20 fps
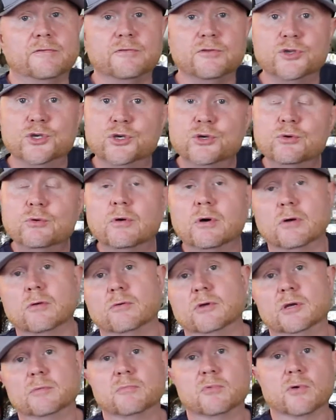you
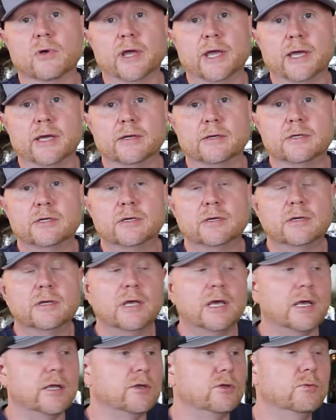own a brand
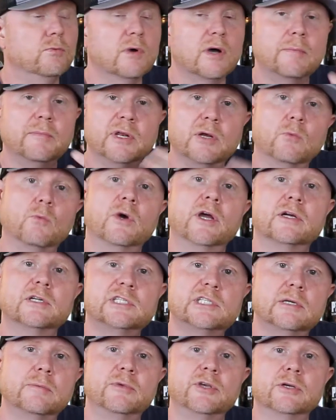and you want me to wear
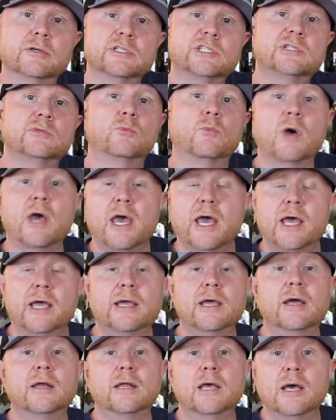some of your swag
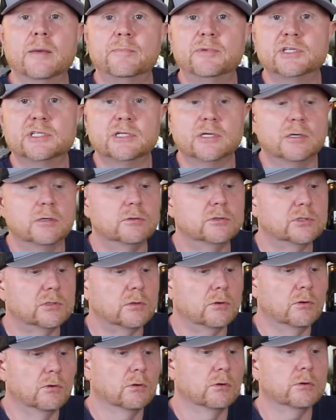on episodes,
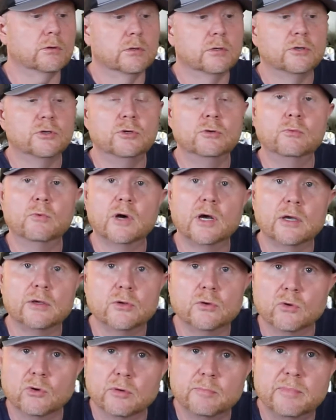or you want
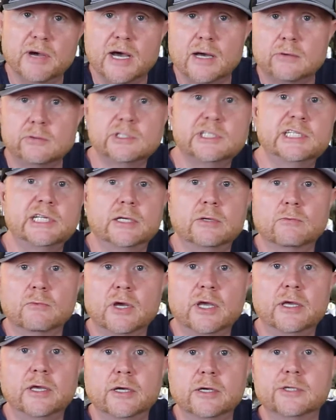your bottle sitting
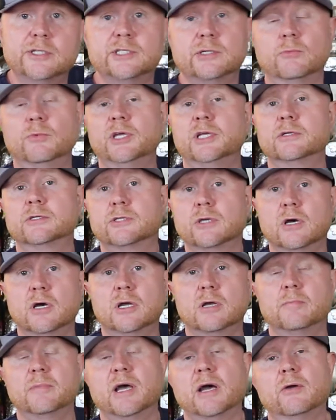right here so we can
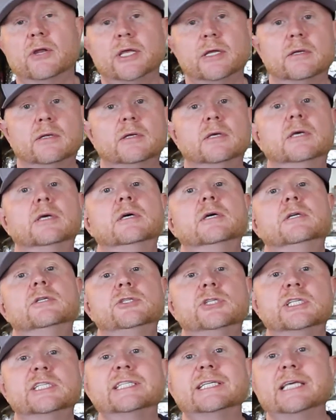talk about it,
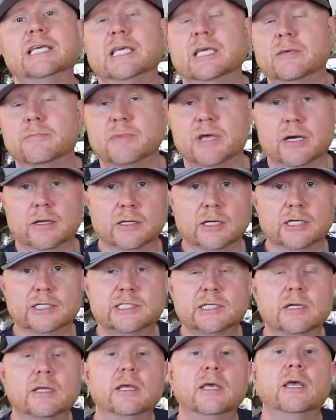just email
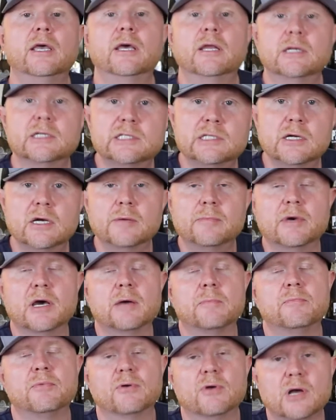us. Hit us up.
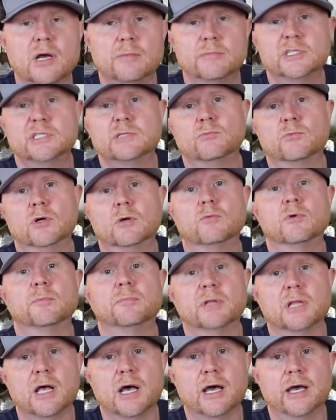I promise we'll
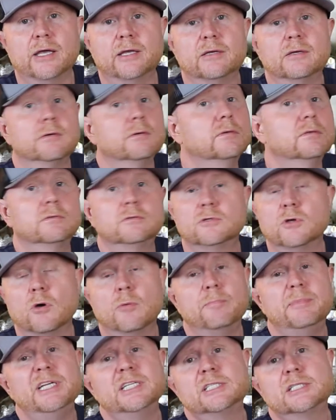reply.
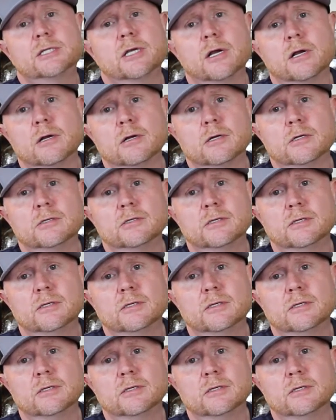Don't be scared.